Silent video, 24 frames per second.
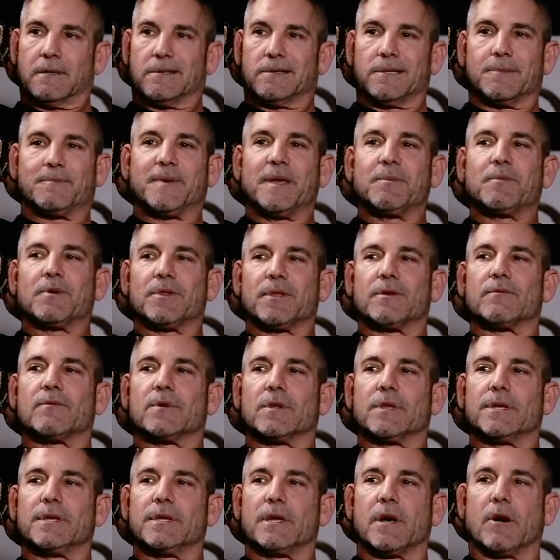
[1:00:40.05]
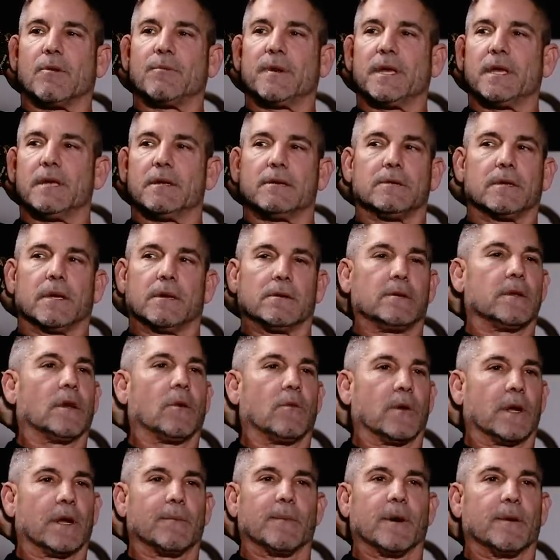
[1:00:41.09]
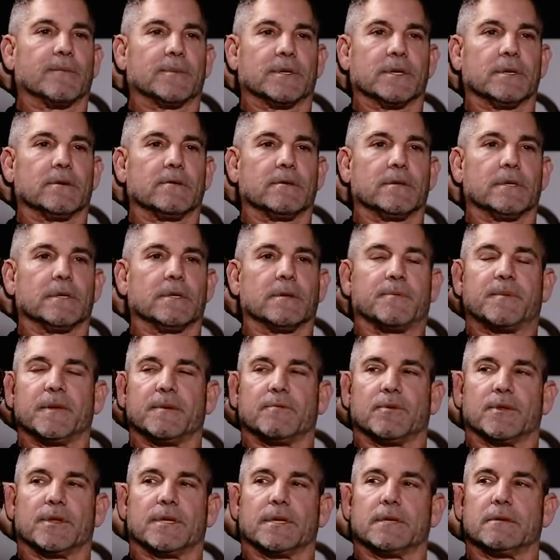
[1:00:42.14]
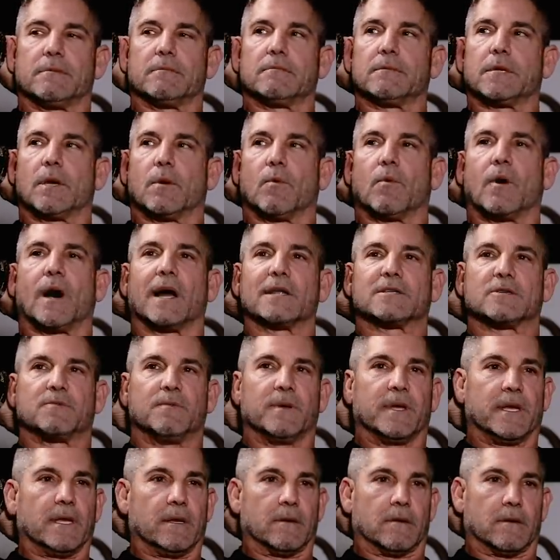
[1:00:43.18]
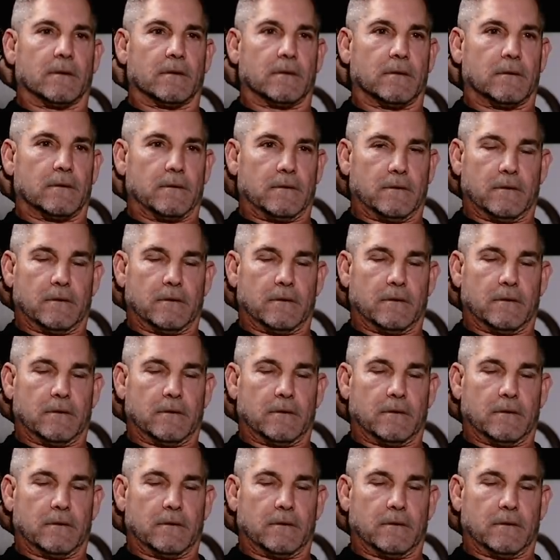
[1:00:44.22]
the people that really know me know, know what I'm up to, and the mm-hmm. people that that watch me or